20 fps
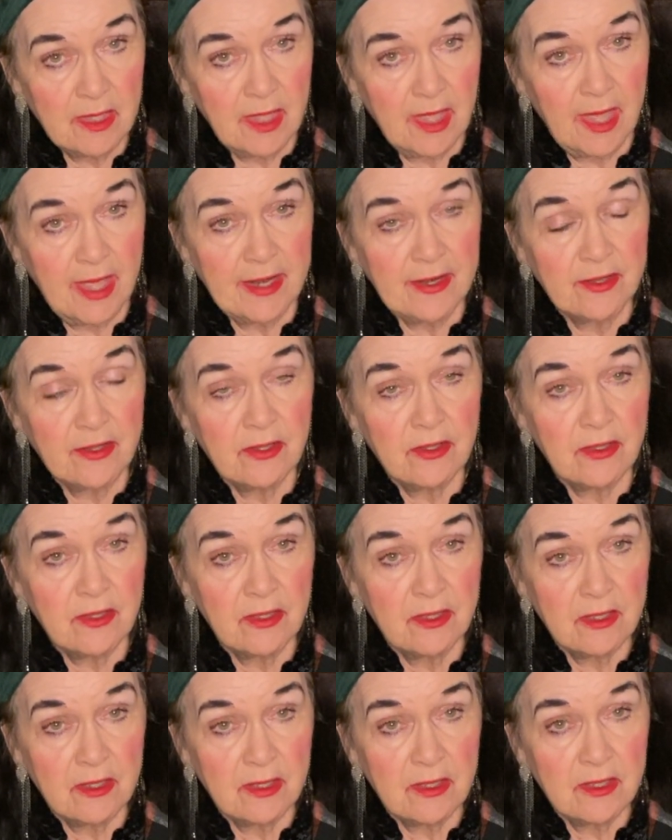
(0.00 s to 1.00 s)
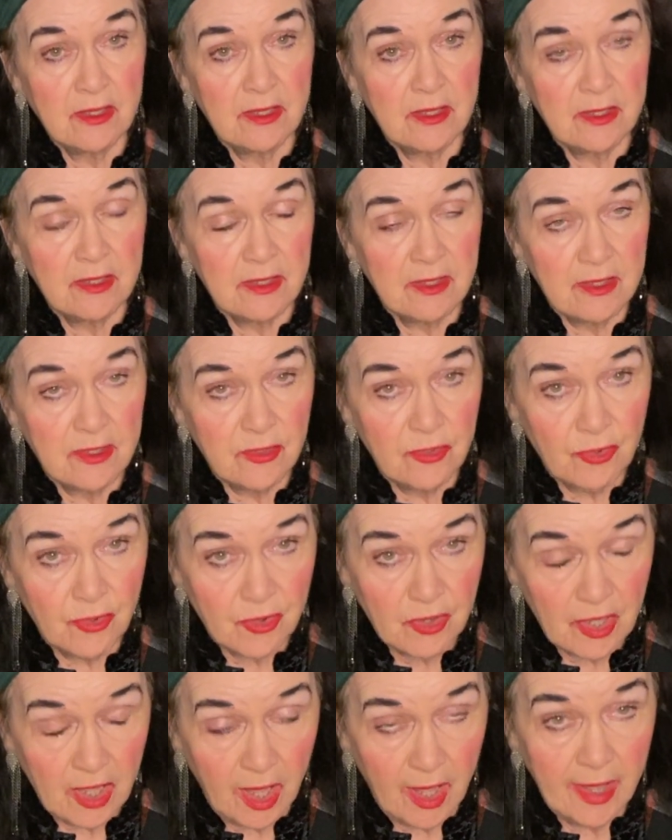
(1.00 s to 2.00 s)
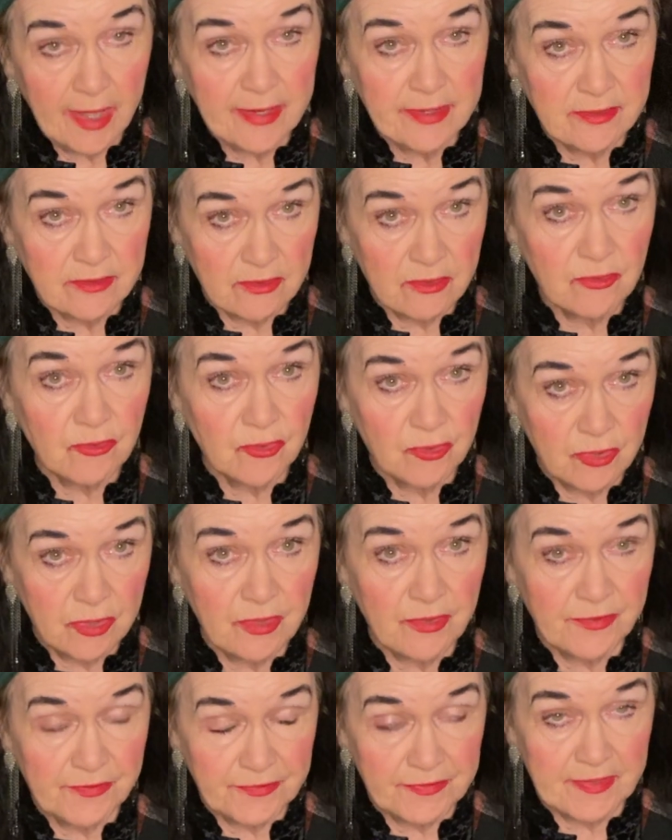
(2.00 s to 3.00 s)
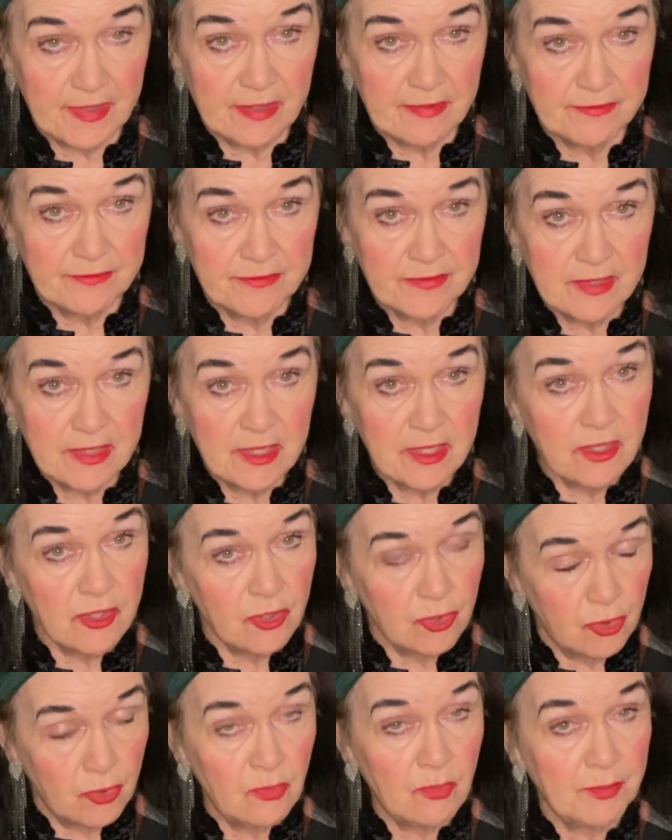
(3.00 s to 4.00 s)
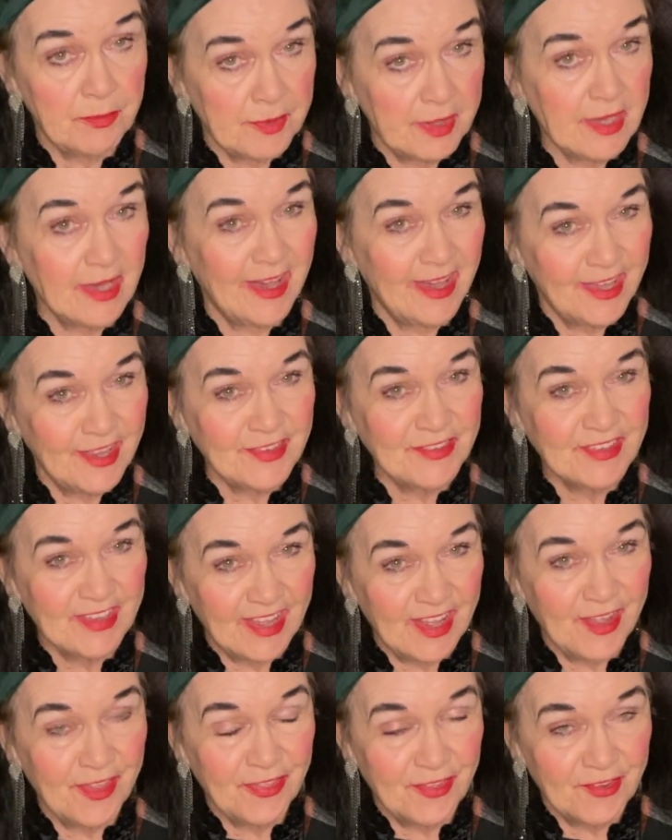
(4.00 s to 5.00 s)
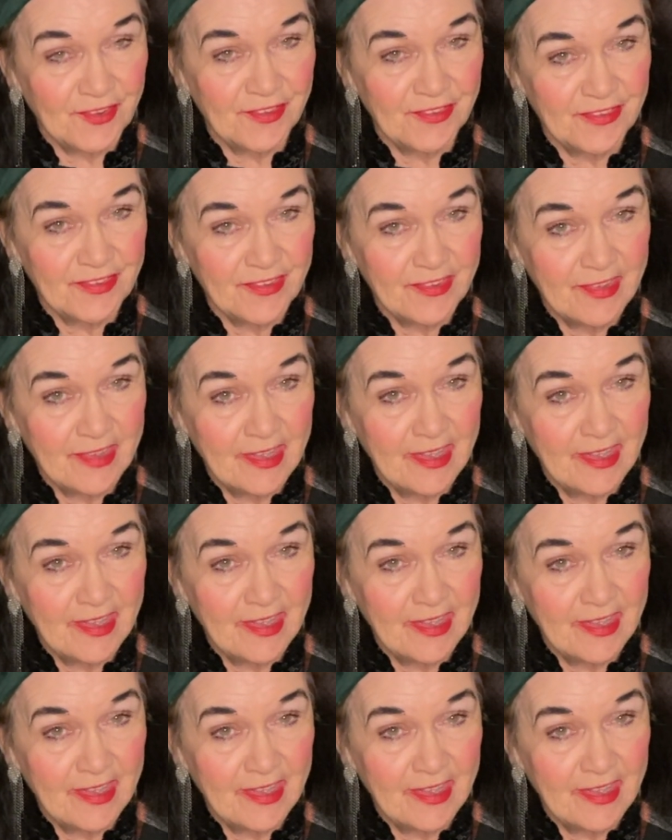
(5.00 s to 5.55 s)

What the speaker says: and you're kind to yourself, you will be kind to others.